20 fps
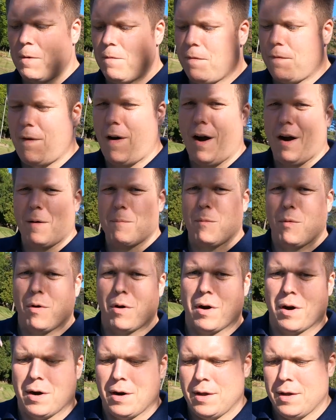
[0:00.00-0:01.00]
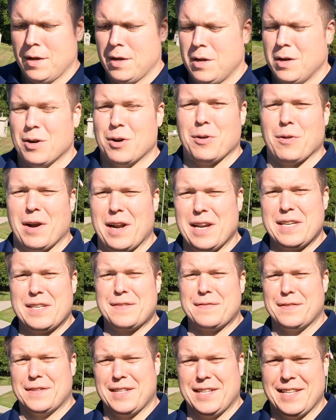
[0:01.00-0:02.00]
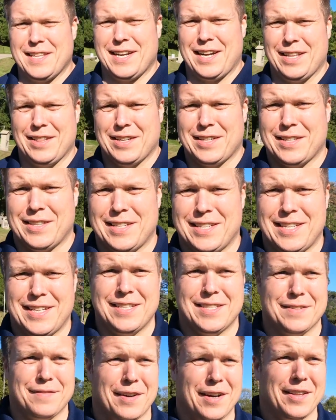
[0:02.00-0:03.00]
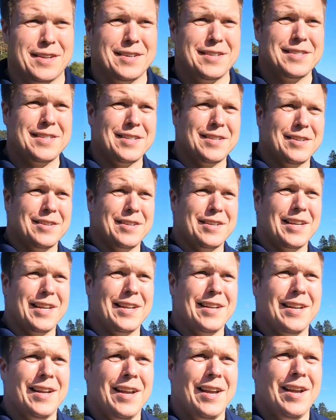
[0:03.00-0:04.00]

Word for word: far more gracefully than I look at the deeds of others. You know,